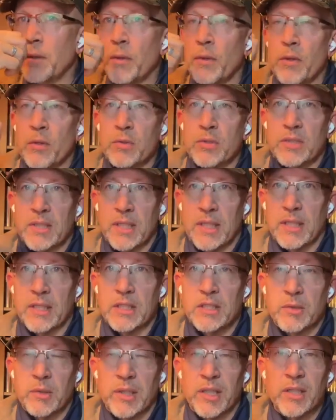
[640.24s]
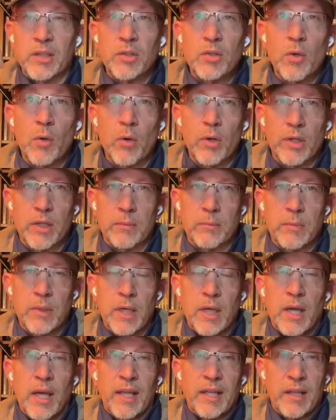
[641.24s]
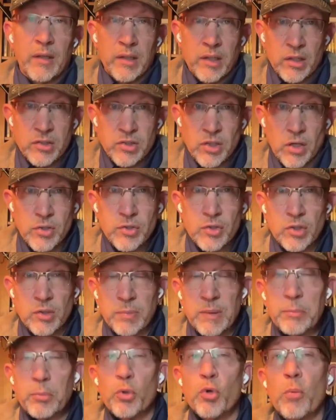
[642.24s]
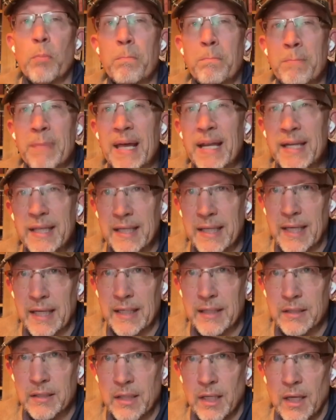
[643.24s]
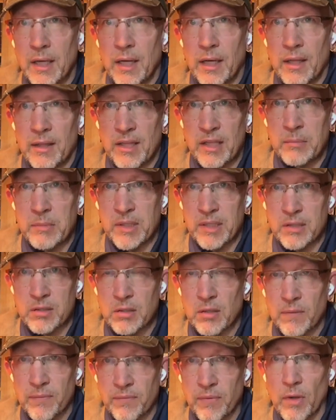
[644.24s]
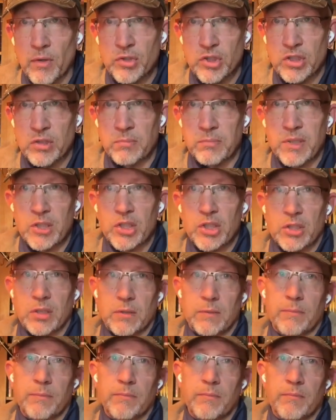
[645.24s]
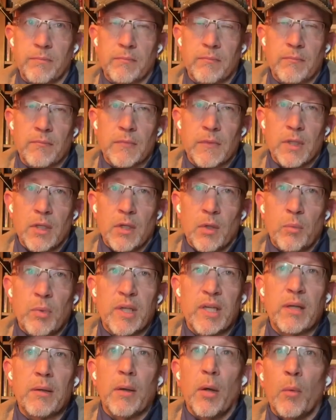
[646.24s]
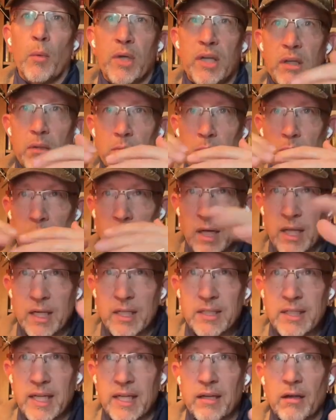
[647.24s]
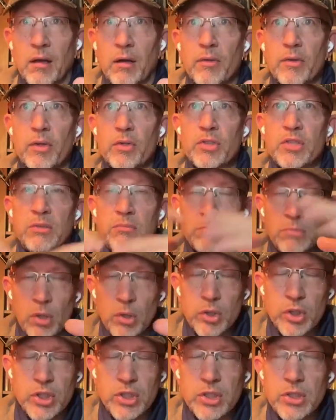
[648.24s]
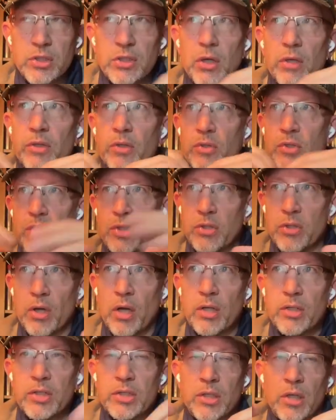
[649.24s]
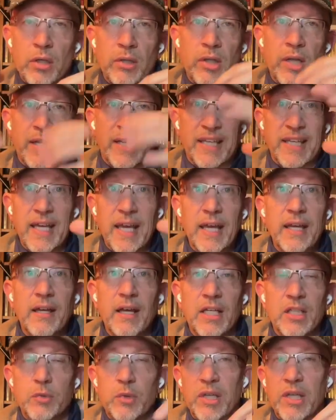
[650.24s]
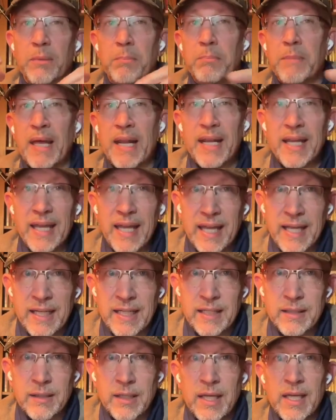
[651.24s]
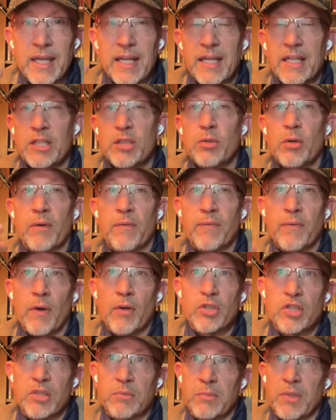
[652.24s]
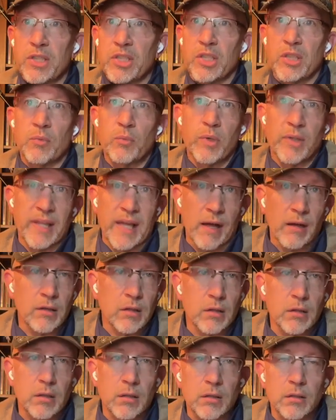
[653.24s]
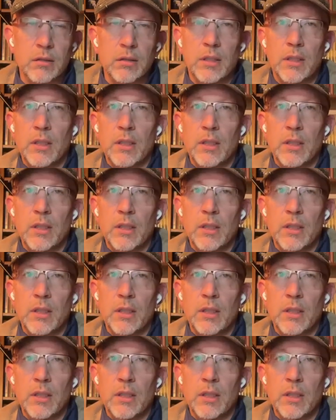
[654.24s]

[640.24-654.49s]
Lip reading: those things. We ignore them. And then there's also the people who medicate them into a false submission. We can meditate all those emotions, all those thoughts, all that chaos. We can medicate it into a false submission with alcohol